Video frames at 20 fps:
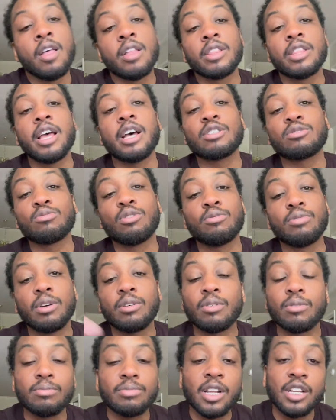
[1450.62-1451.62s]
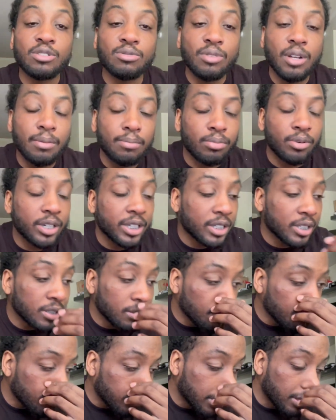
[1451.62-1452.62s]
that's what I'm bringing
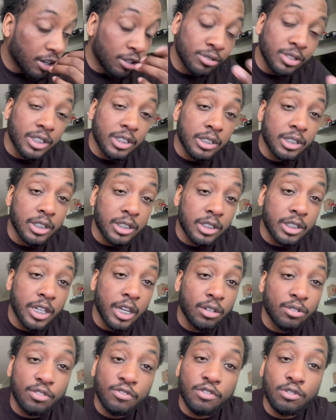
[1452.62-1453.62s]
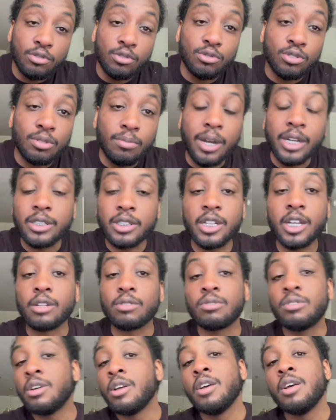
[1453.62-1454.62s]
onto this channel if you're new to my channel.
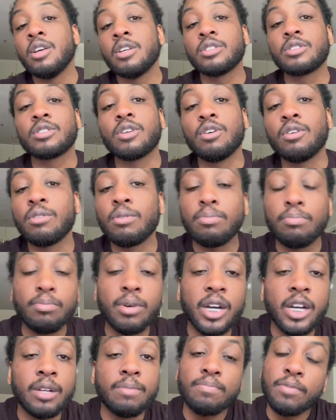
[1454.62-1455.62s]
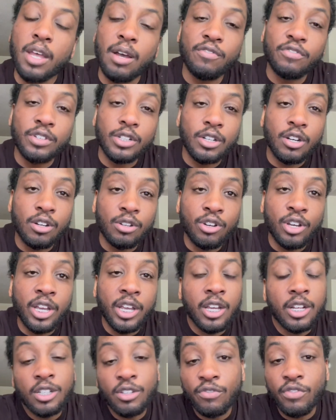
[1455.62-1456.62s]
So, but I'm finna go on and
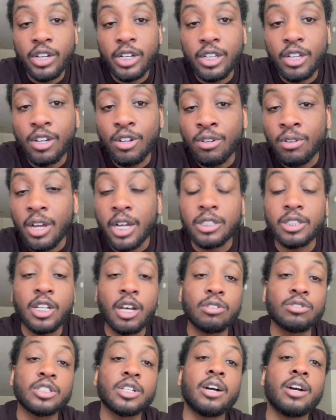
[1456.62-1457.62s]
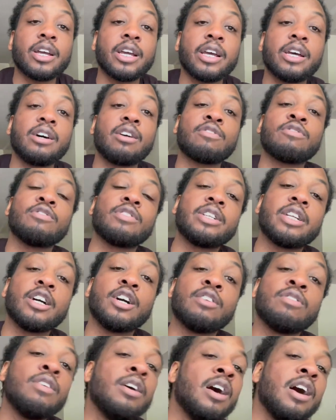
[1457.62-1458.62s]
end this video. I've talked y'all off
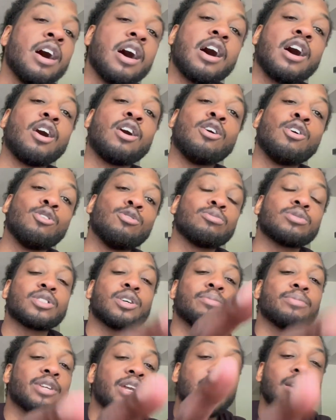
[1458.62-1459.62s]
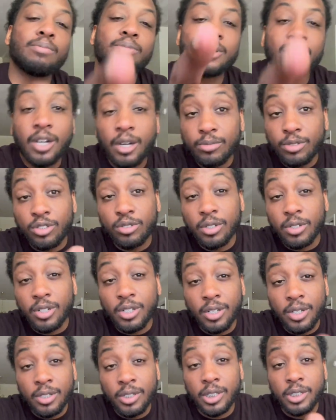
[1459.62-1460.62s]
enough. I hope some of y'all become strip
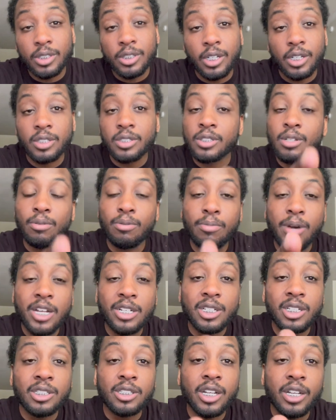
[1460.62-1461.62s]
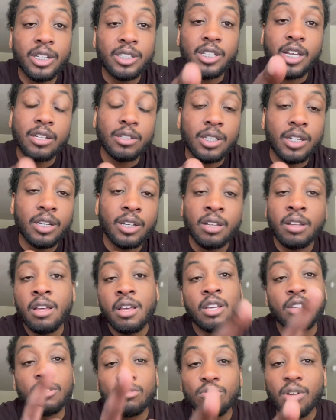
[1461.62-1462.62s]
club DJs. Some of my DJs out there,
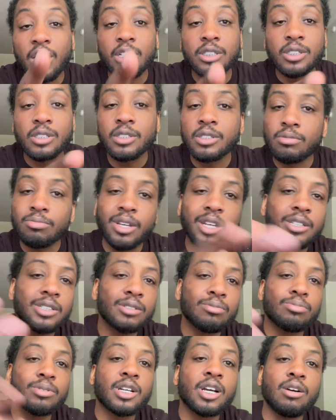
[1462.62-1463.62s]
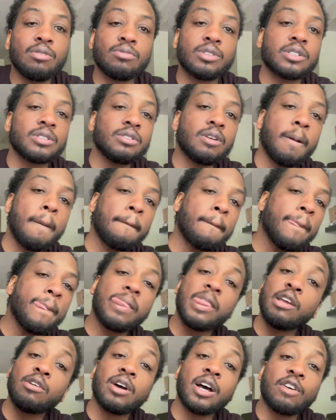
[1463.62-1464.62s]
you watching this, man, just become one. You
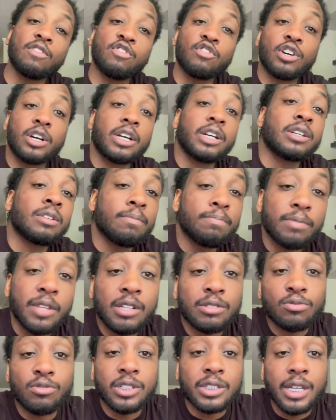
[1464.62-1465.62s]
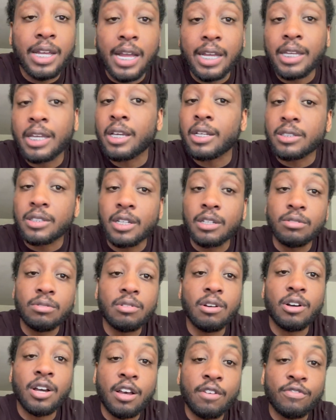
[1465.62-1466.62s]
gonna have fun. That's one thing I can say. You
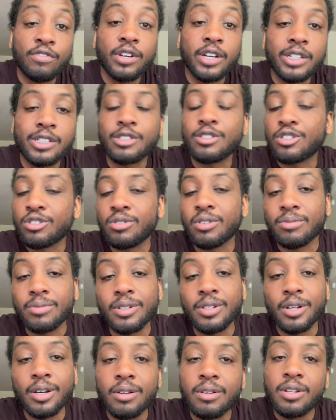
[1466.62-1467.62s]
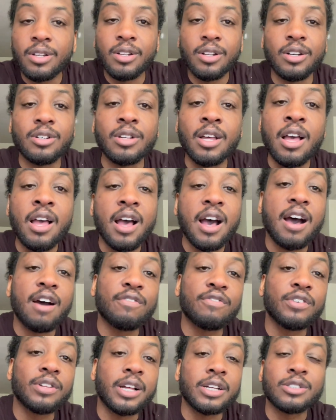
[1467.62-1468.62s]
gonna have fun in a strip club. I
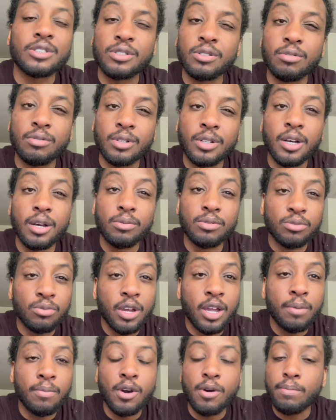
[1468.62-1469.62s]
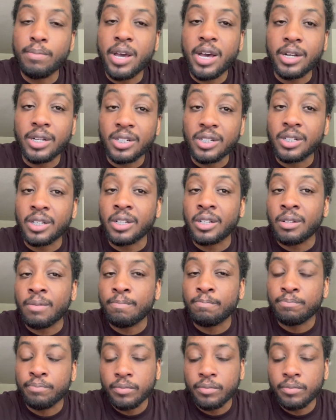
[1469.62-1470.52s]
feel like strip club is way more better than